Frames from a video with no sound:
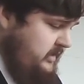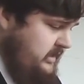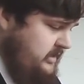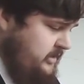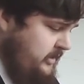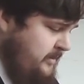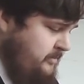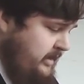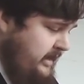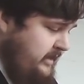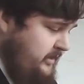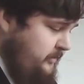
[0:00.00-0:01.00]
And so I
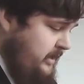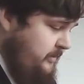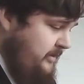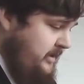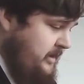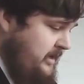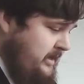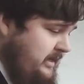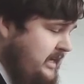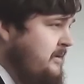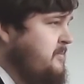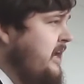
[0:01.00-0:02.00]
pray that we would
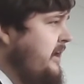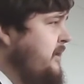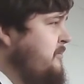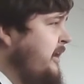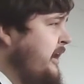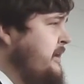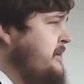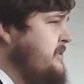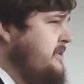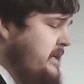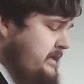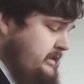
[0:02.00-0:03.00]
keep that in mind in
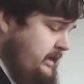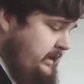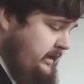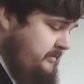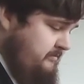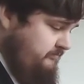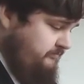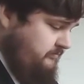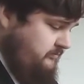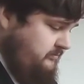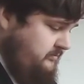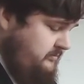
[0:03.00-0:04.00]
the days ahead.
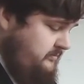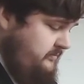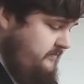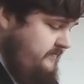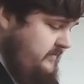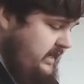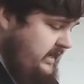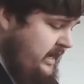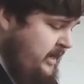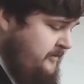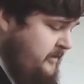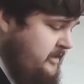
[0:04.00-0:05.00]
And
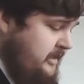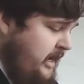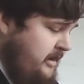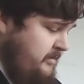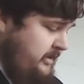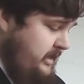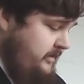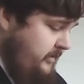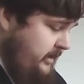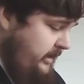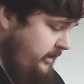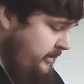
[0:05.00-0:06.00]
now, if there's an unbeliever
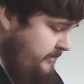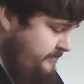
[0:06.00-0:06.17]
here,